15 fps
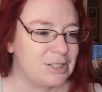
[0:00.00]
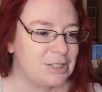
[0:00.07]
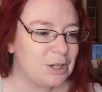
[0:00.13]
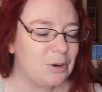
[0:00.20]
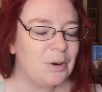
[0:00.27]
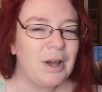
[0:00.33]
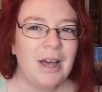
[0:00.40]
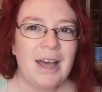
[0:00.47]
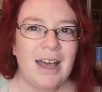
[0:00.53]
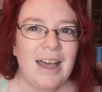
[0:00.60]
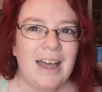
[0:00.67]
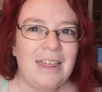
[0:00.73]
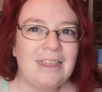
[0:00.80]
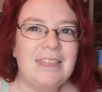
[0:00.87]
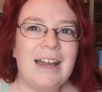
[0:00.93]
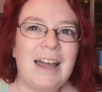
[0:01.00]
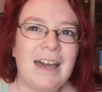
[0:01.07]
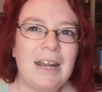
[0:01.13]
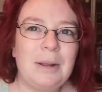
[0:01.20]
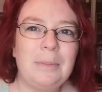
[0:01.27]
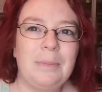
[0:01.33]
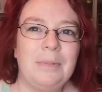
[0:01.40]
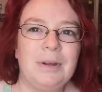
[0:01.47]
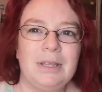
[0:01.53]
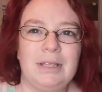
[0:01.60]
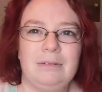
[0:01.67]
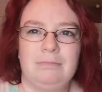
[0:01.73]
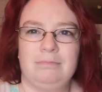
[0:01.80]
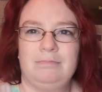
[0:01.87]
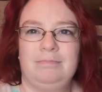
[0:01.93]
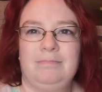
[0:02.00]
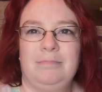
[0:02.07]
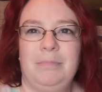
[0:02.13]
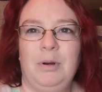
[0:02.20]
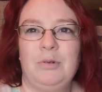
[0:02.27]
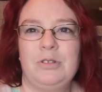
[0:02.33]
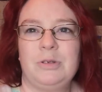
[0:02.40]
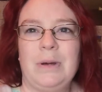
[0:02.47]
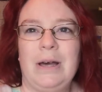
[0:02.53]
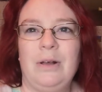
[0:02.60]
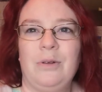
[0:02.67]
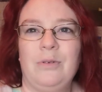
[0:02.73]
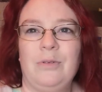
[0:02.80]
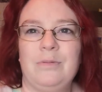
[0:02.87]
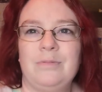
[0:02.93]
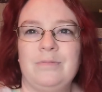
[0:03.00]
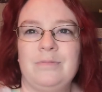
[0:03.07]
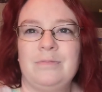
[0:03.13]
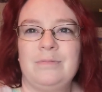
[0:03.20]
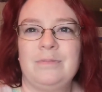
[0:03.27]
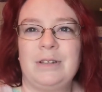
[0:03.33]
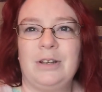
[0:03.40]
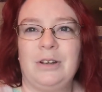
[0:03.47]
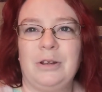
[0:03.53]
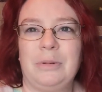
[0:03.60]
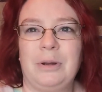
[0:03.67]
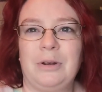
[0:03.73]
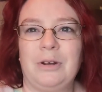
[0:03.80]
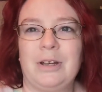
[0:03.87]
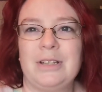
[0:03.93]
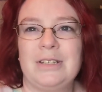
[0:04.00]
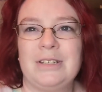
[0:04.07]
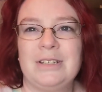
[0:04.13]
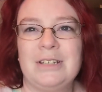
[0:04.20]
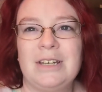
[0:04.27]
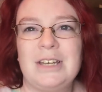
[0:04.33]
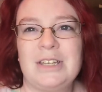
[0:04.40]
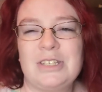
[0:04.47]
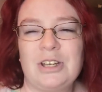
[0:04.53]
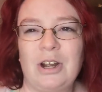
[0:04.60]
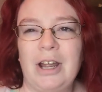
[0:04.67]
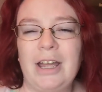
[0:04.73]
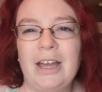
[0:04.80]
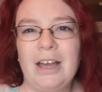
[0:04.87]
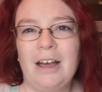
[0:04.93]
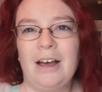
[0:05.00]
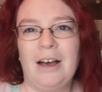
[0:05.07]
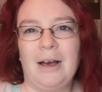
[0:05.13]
So that kind of really bodes well. You're a little bit crooked. Sorry.